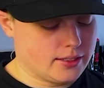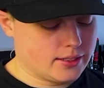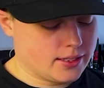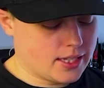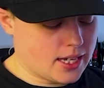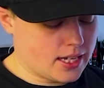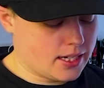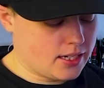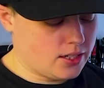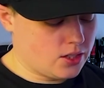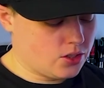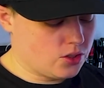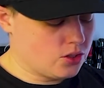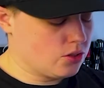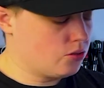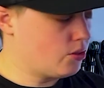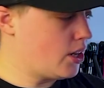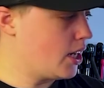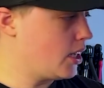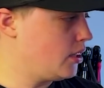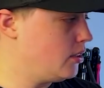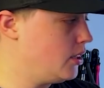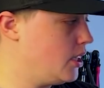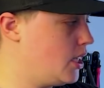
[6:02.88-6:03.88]
that it is
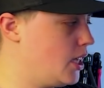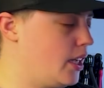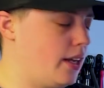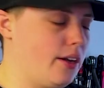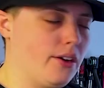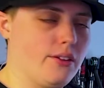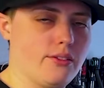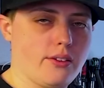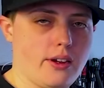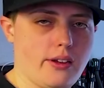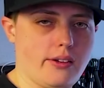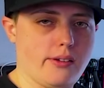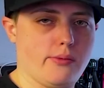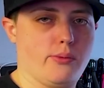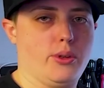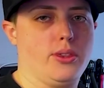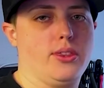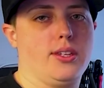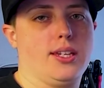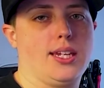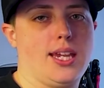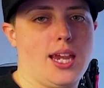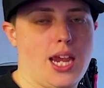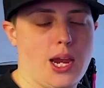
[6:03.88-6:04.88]
directly integrated with
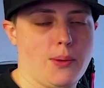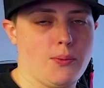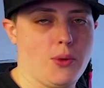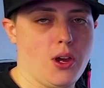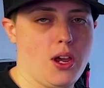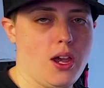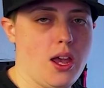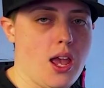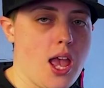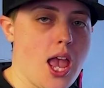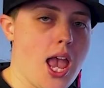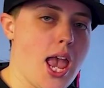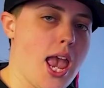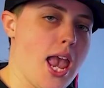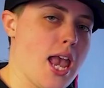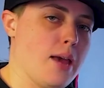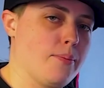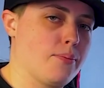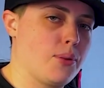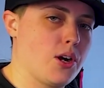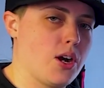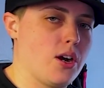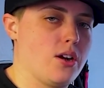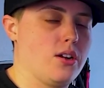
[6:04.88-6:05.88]
the camera
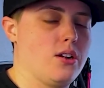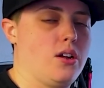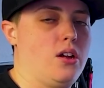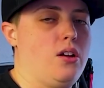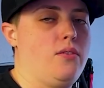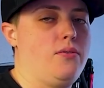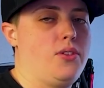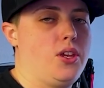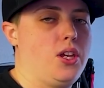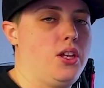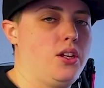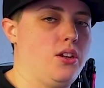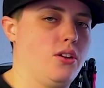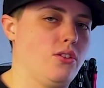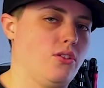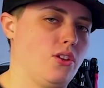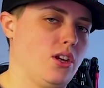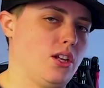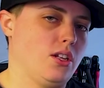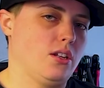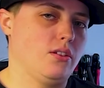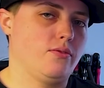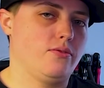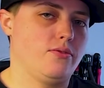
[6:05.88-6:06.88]
and part of the
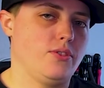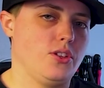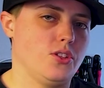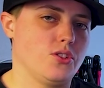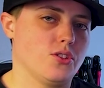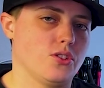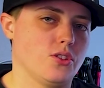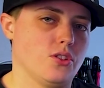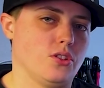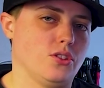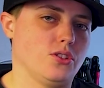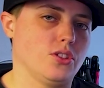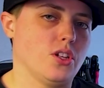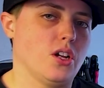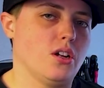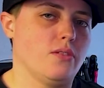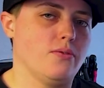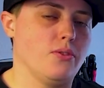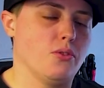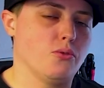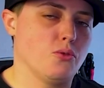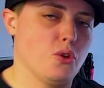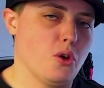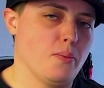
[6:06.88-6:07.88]
integrated features
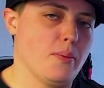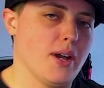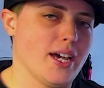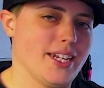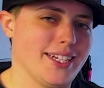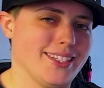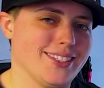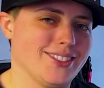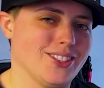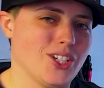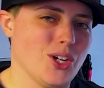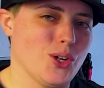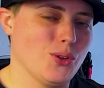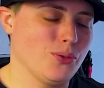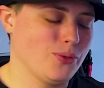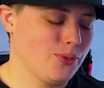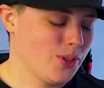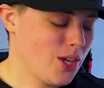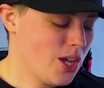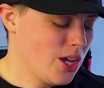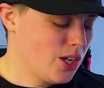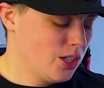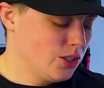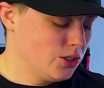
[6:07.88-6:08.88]
of the robot itself.
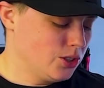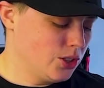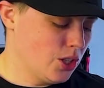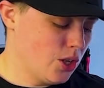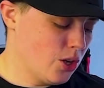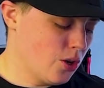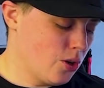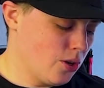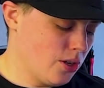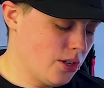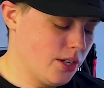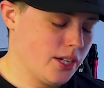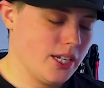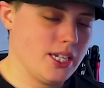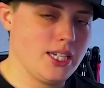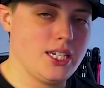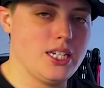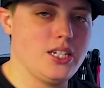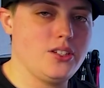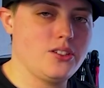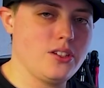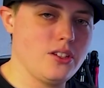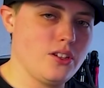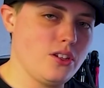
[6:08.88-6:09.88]
So
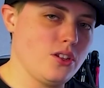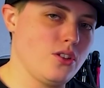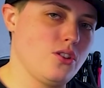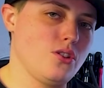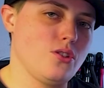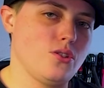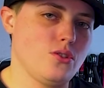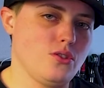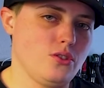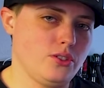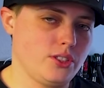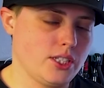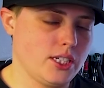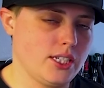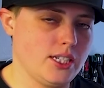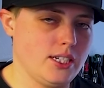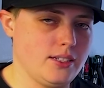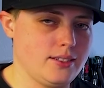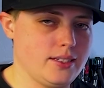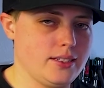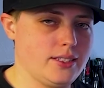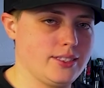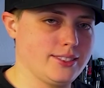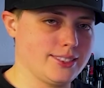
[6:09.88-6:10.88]
easy to use,
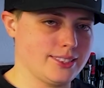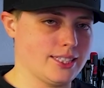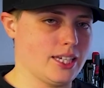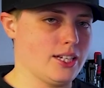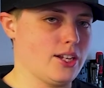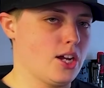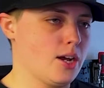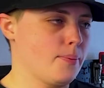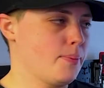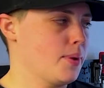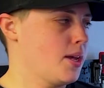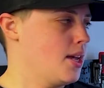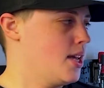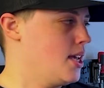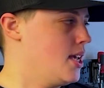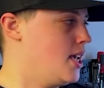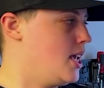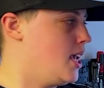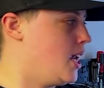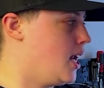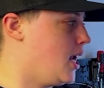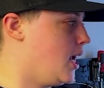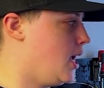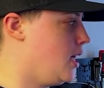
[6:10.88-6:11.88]
easy to set up,
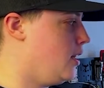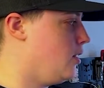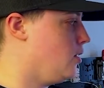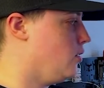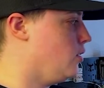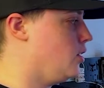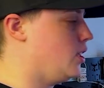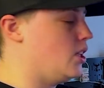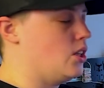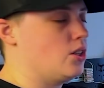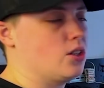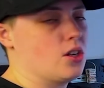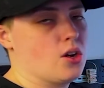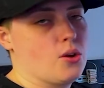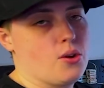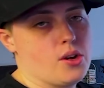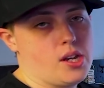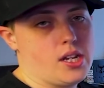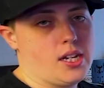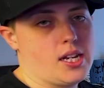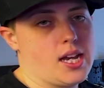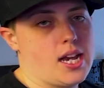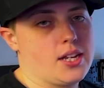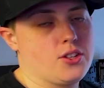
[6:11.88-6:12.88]
and get
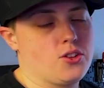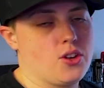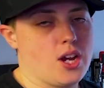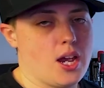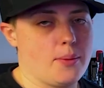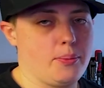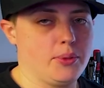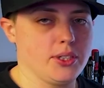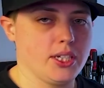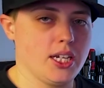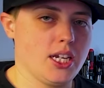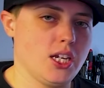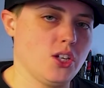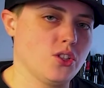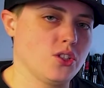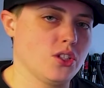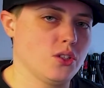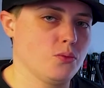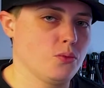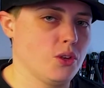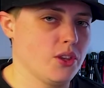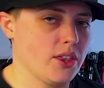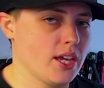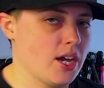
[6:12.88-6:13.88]
going on your
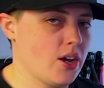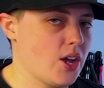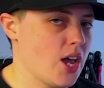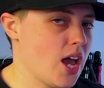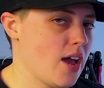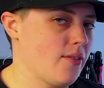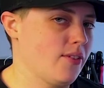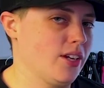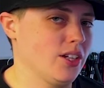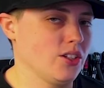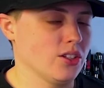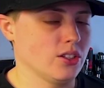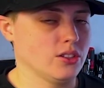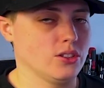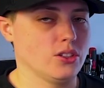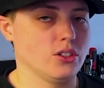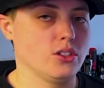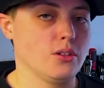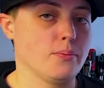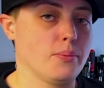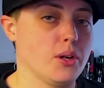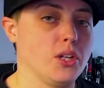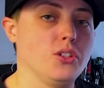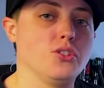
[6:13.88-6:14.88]
application without having to
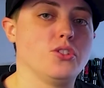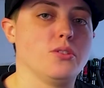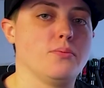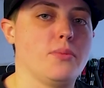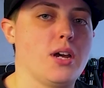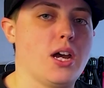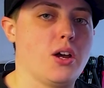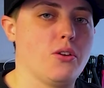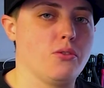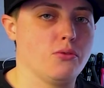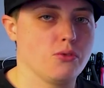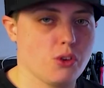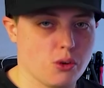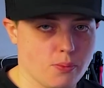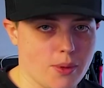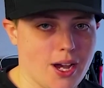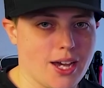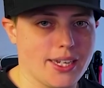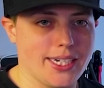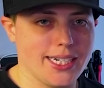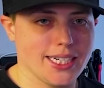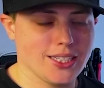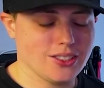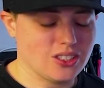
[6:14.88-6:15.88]
learn a bunch about
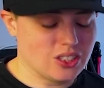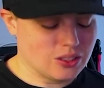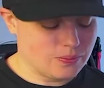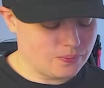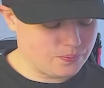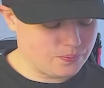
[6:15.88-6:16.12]
robotics.